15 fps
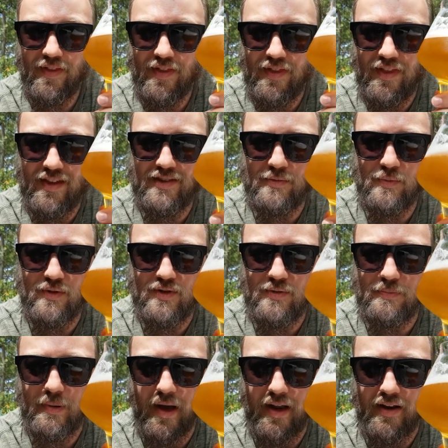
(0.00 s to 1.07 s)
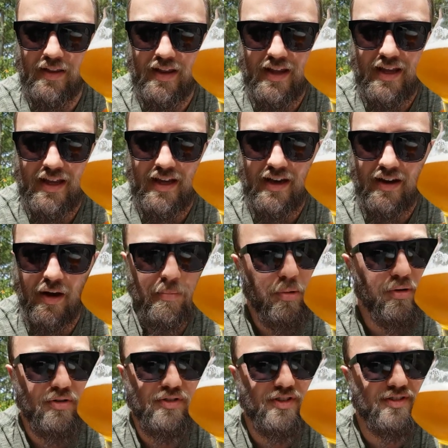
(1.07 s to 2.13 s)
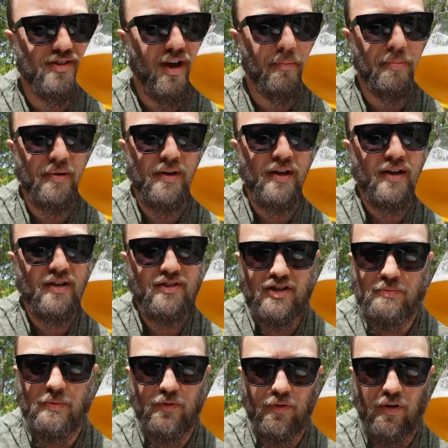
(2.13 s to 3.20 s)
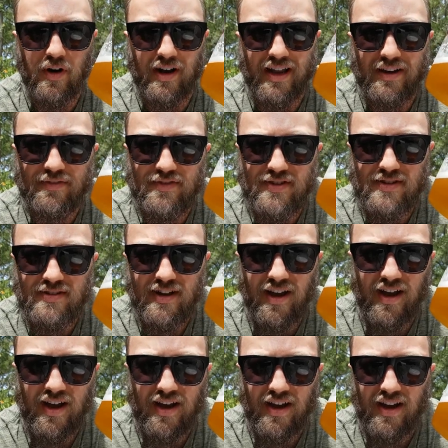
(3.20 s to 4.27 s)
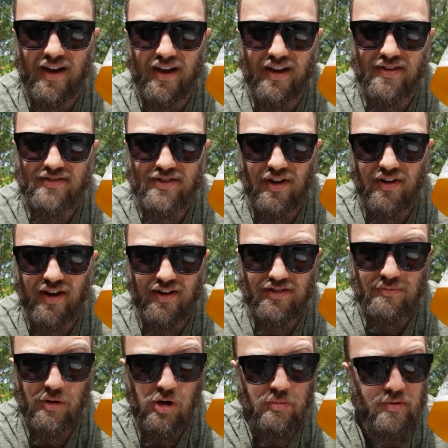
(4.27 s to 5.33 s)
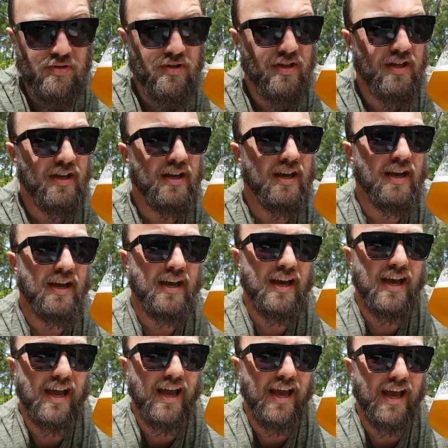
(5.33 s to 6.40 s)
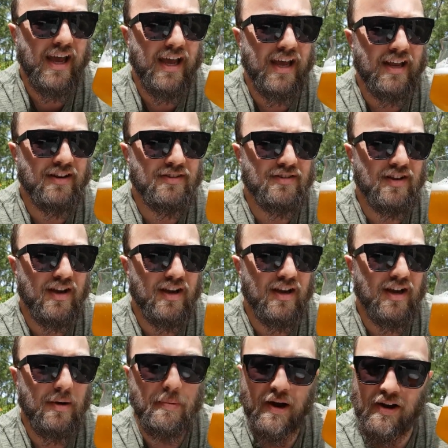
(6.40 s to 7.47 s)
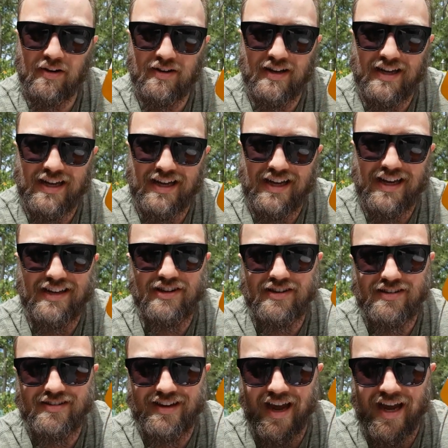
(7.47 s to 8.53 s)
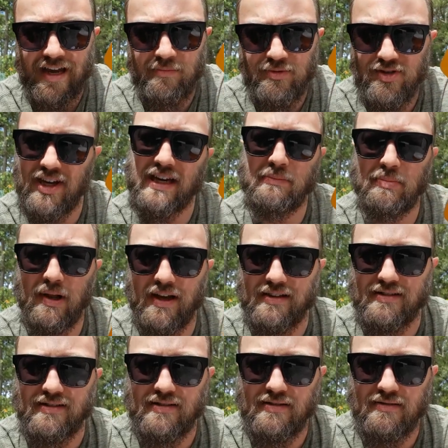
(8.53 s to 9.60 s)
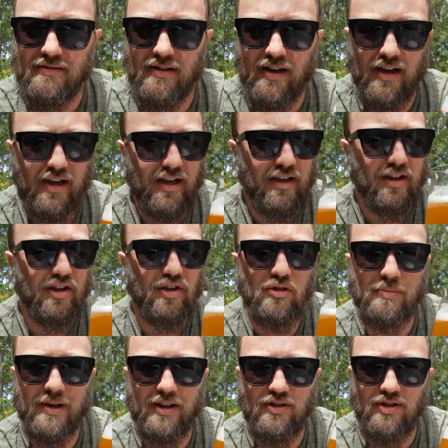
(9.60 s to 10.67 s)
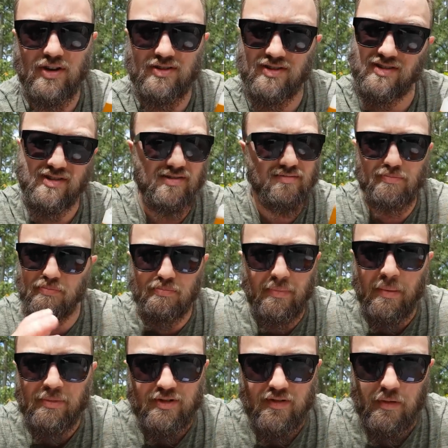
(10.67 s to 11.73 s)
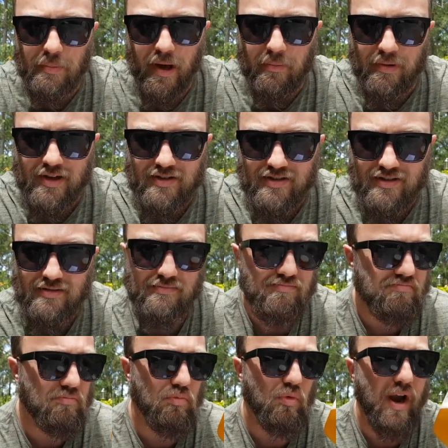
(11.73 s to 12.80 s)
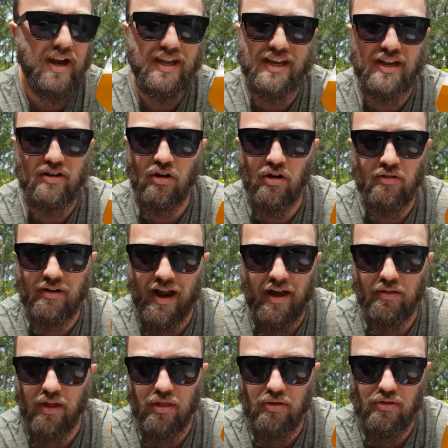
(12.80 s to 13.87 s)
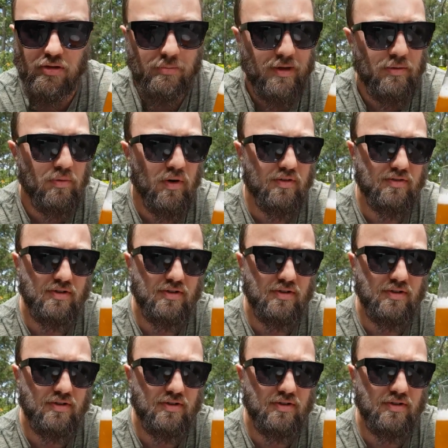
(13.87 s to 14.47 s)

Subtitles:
this was part of the, I bottled this up just before I left to go down to Melbourne, and apparently it came second place in the You Be the Judge. This is members of the public just rating it on how they thought the beer was.